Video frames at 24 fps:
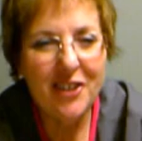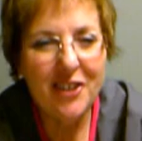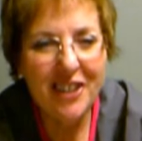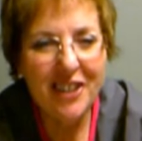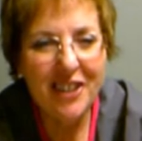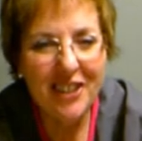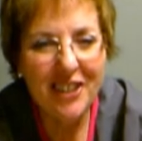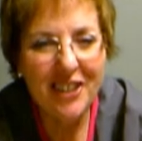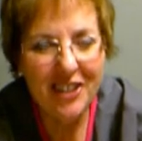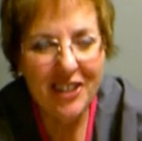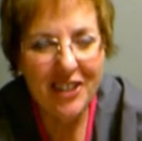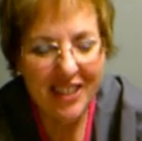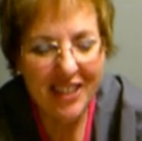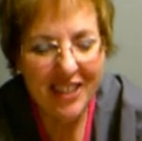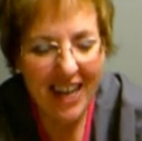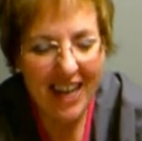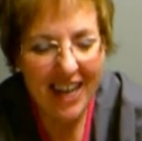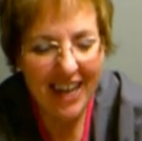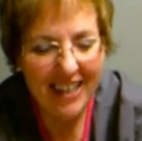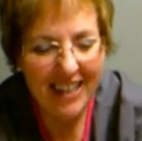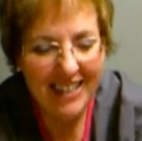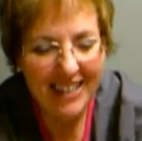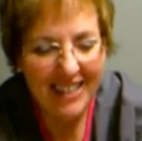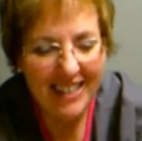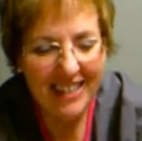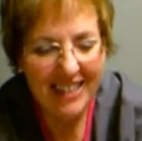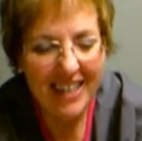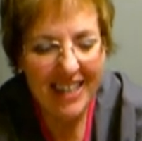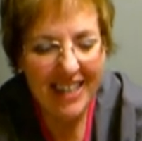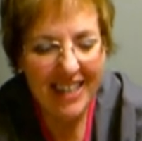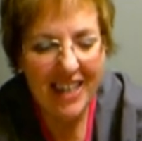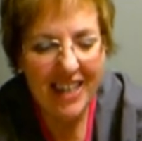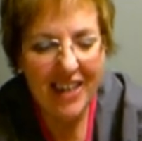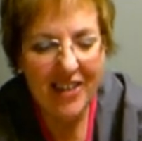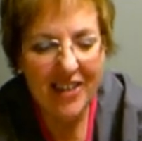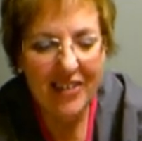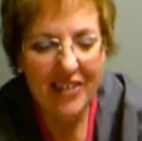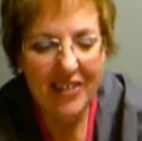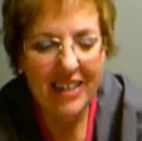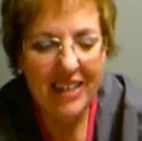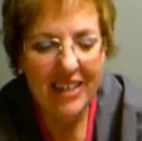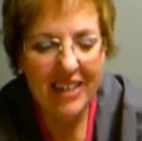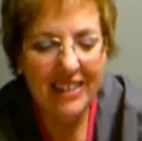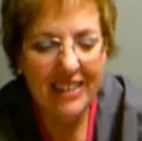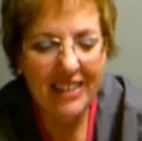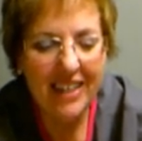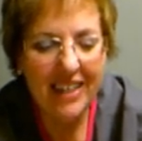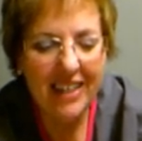at your slide and say that
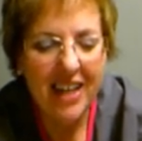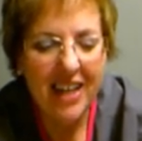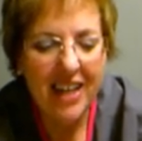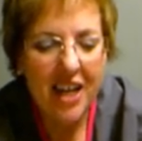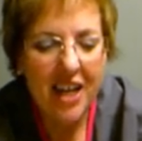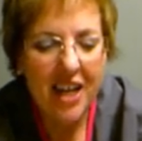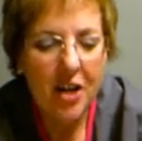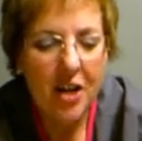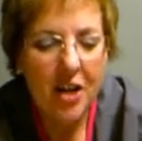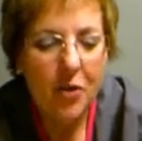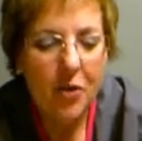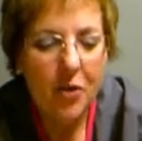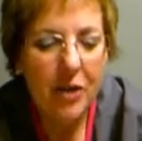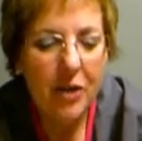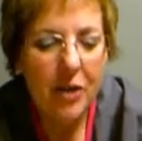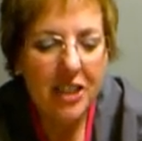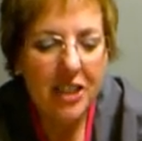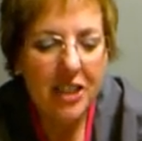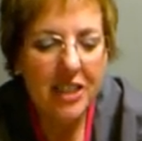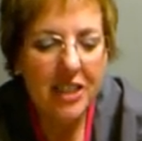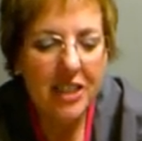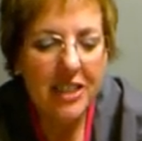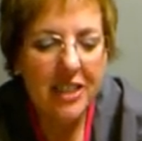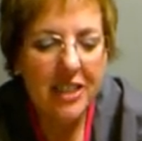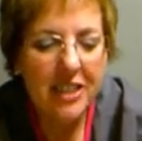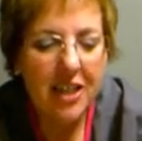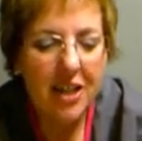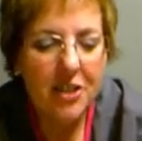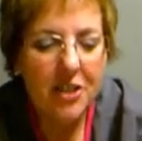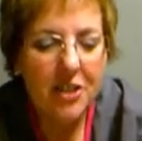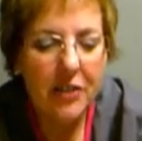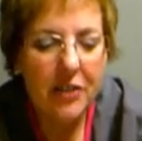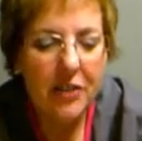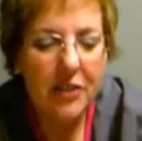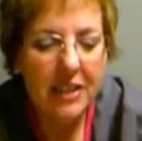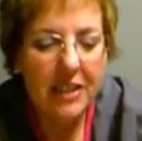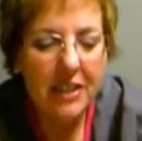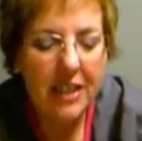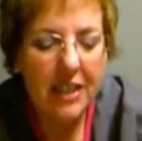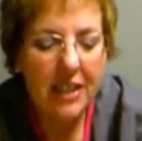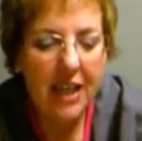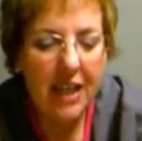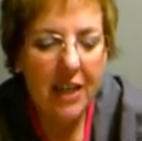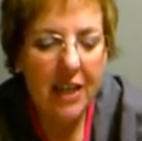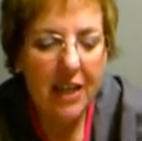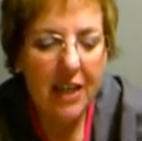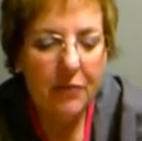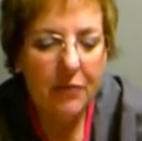correctly. Which is
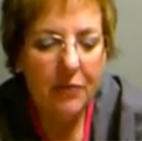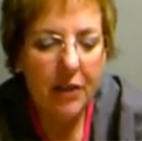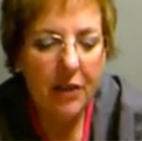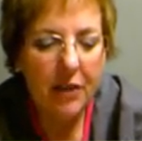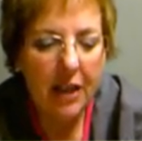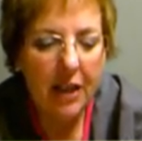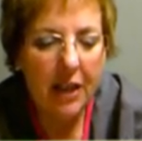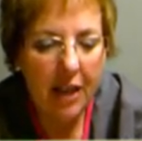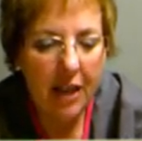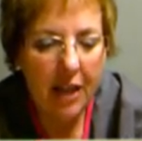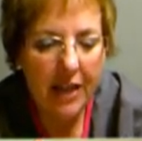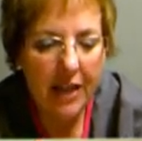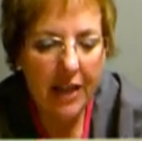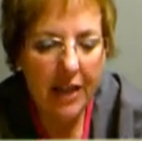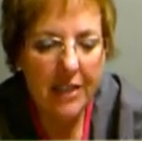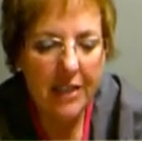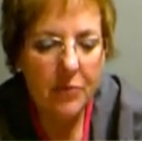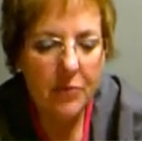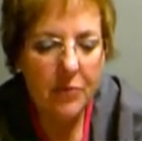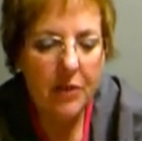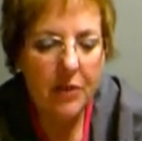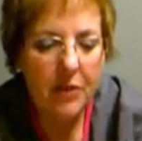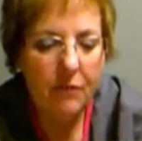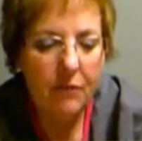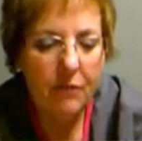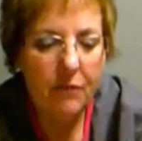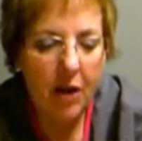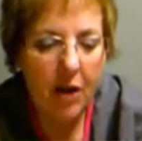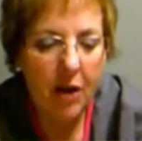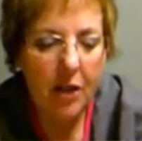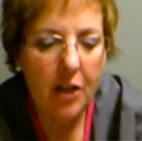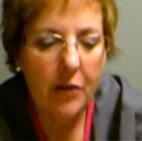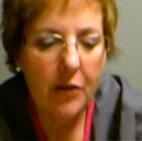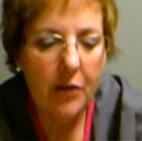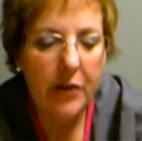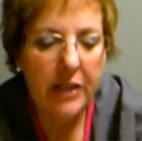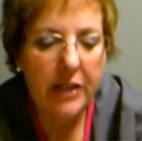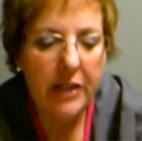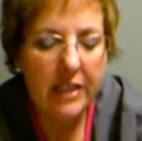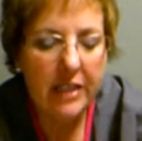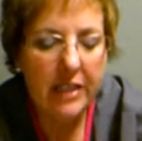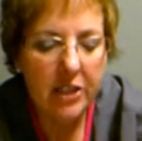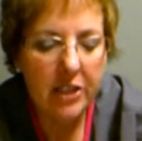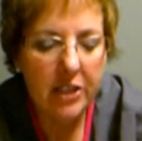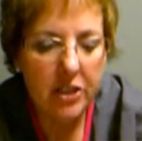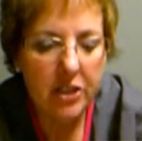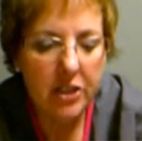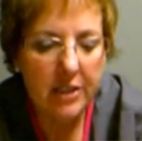contraindicated for clients with the following
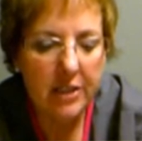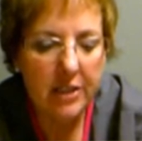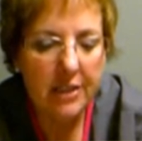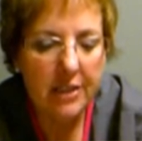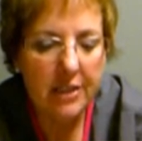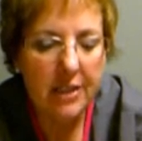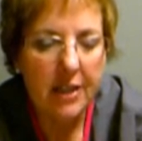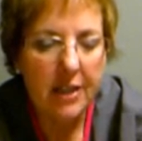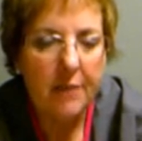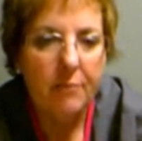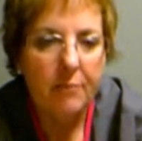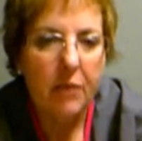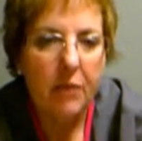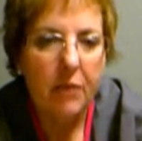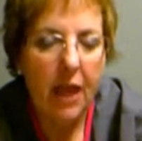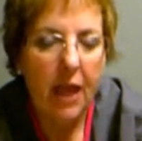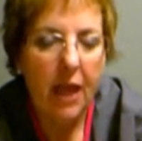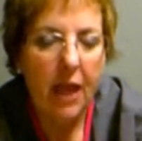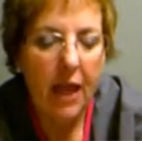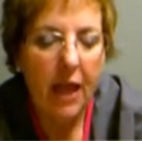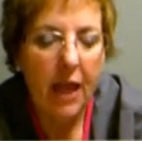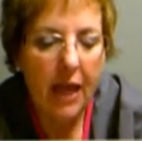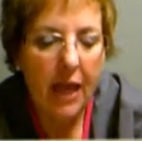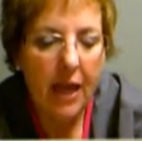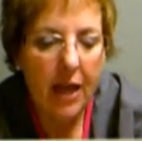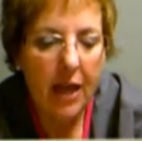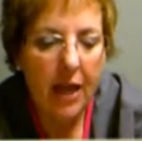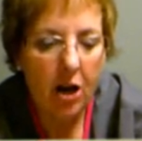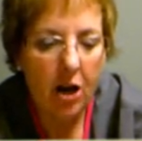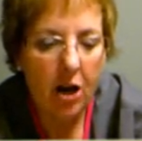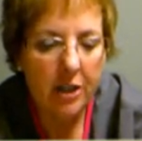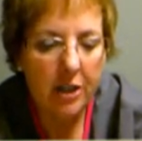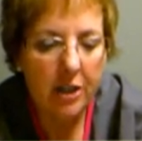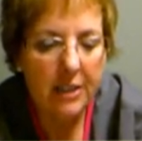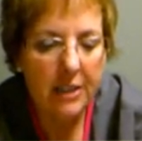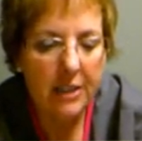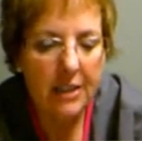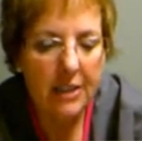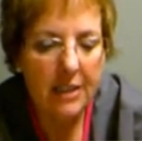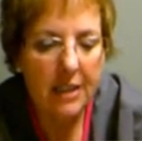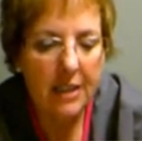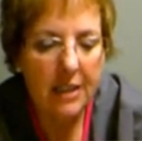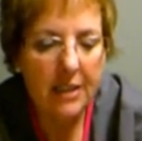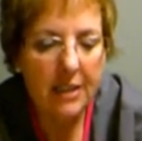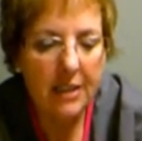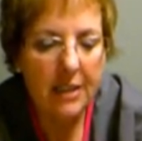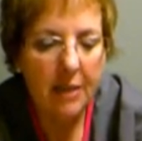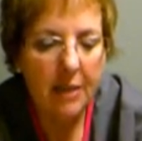conditions? A, heart
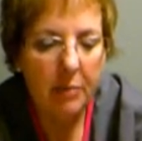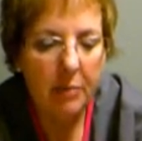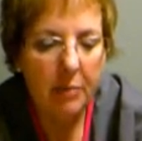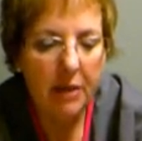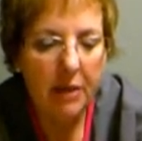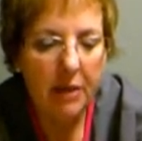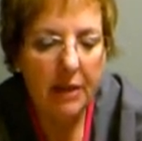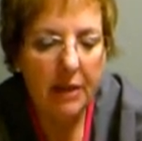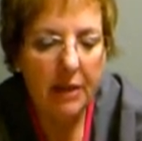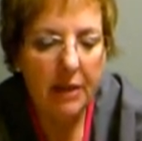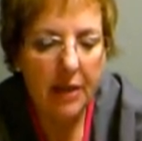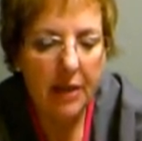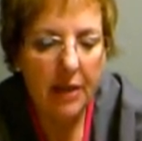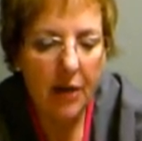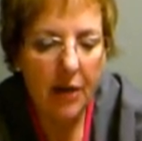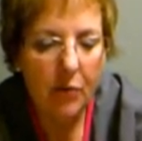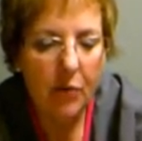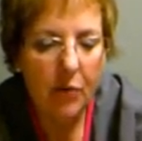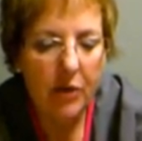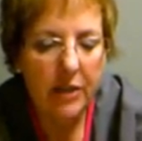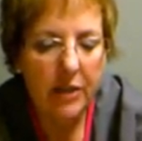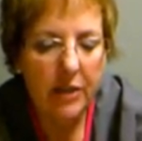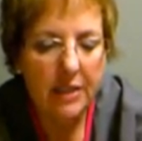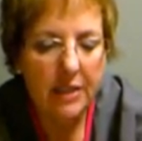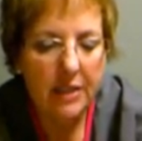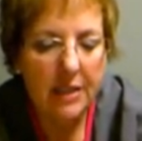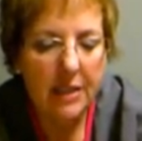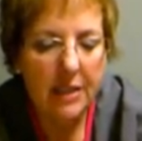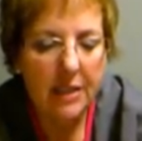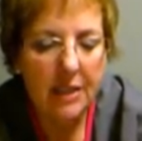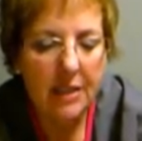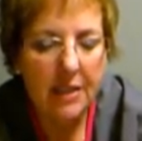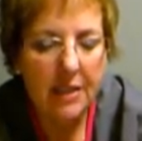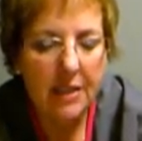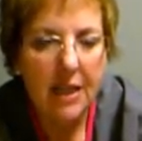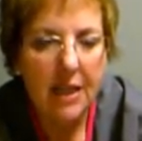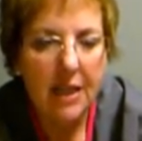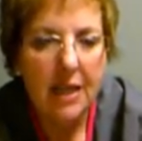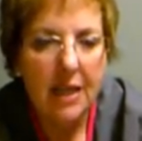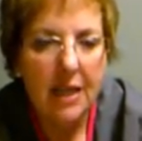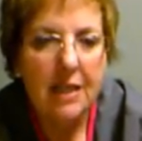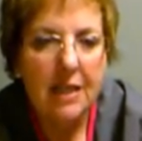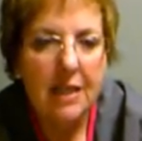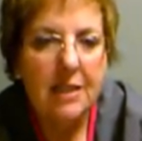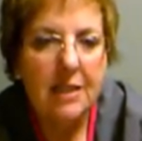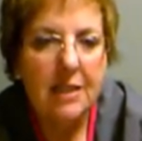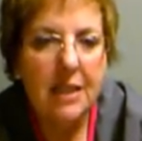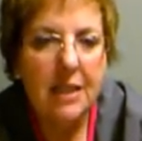disease, B, thyroid disease,
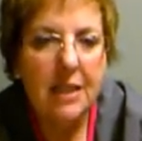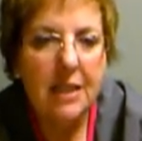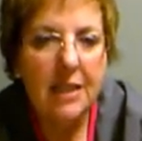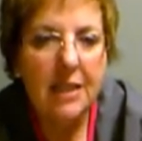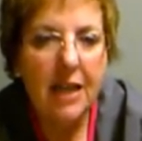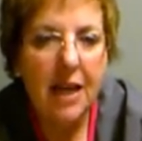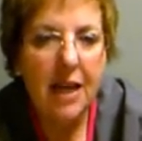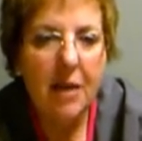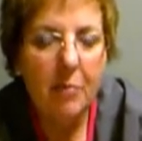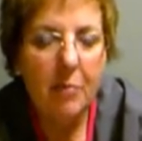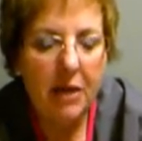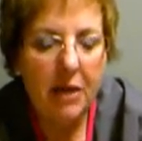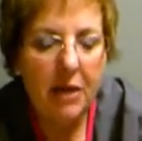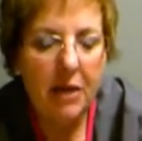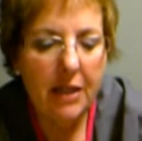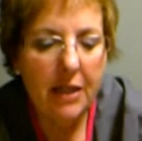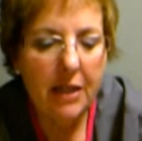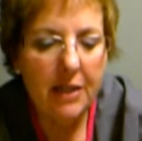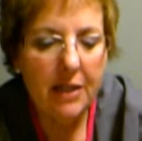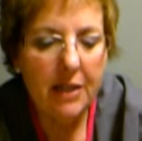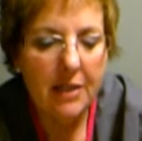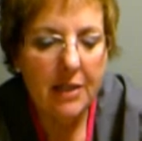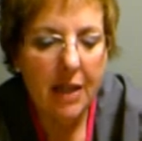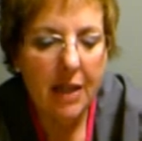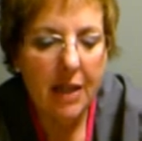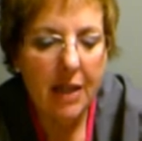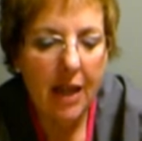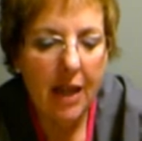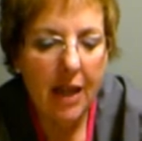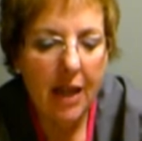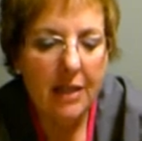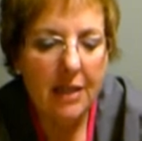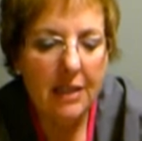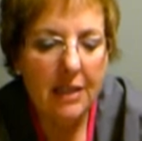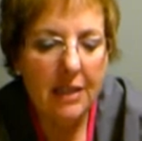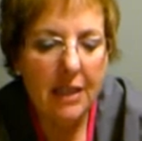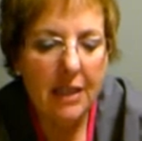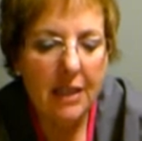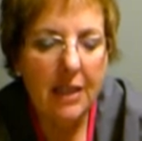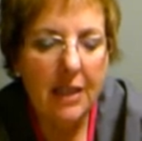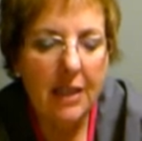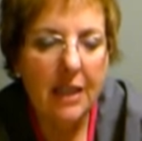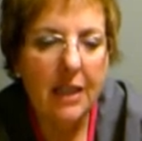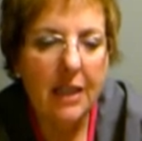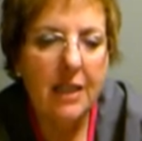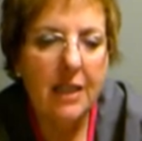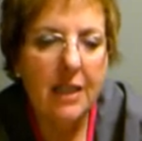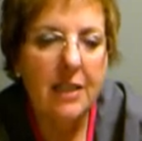C, diabetes, and D,
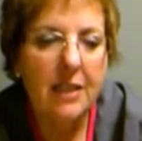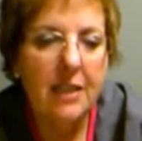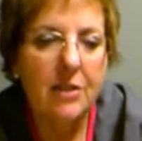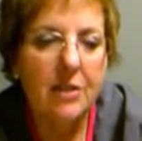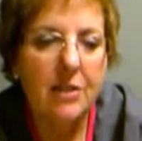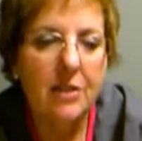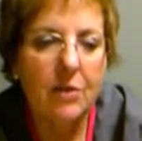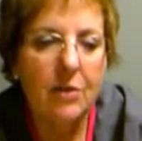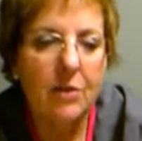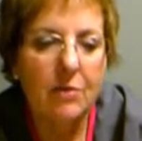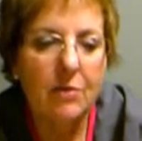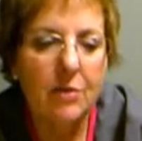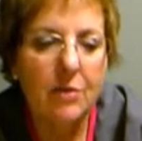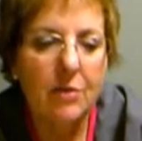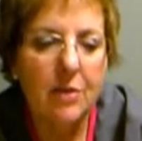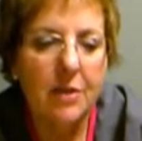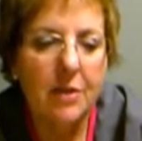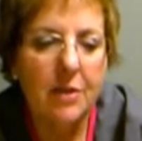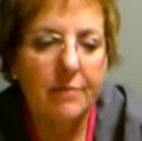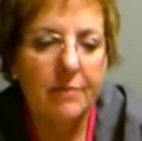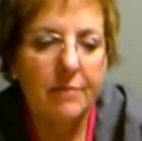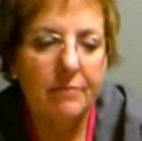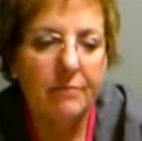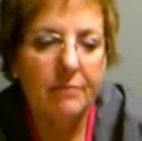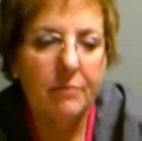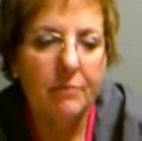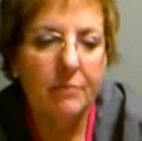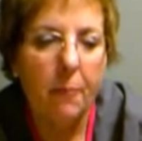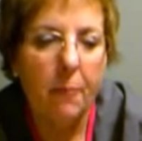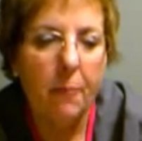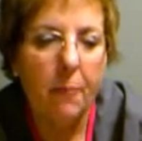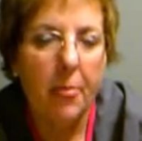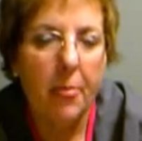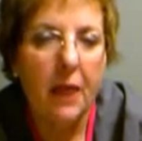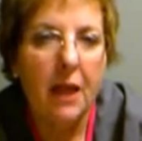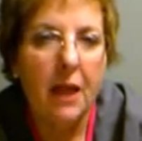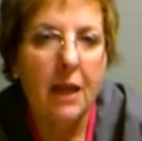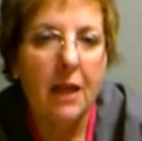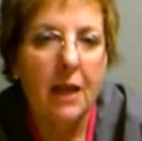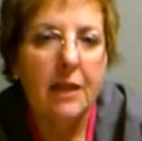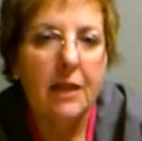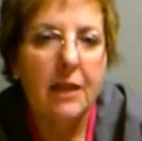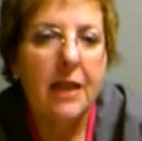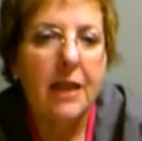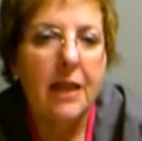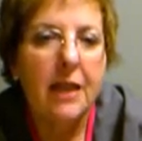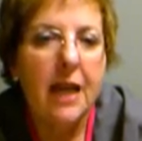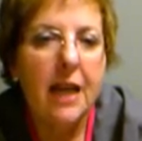kidney stones.
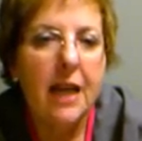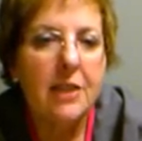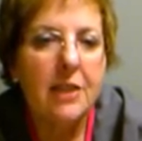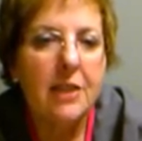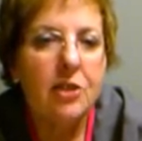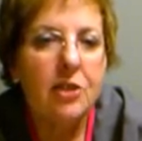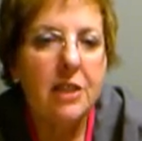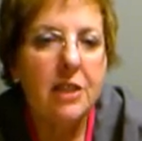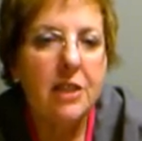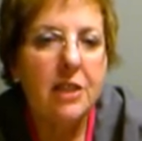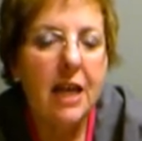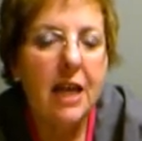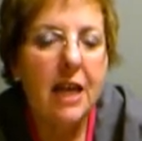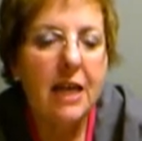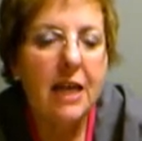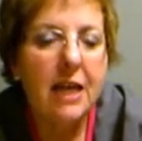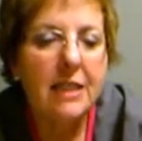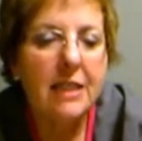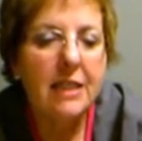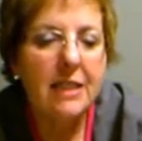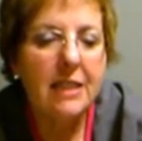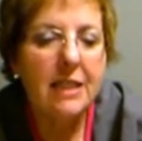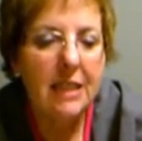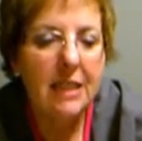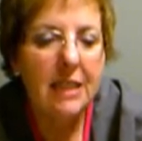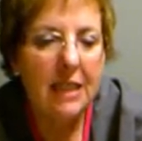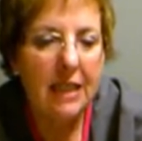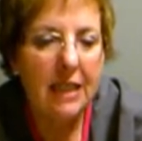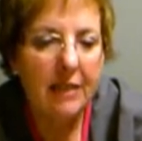The answer to that is D.